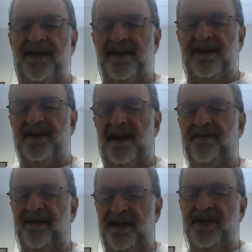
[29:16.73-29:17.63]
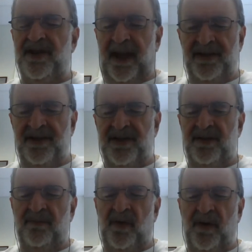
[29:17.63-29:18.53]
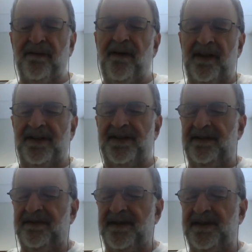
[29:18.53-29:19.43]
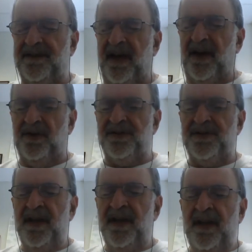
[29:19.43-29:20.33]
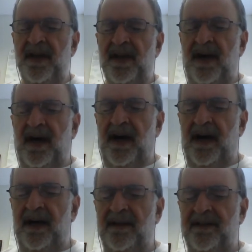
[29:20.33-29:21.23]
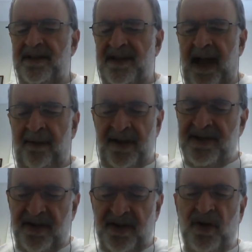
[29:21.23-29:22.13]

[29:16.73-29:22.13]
There's definitely change in the morphology of the cells. The damage to the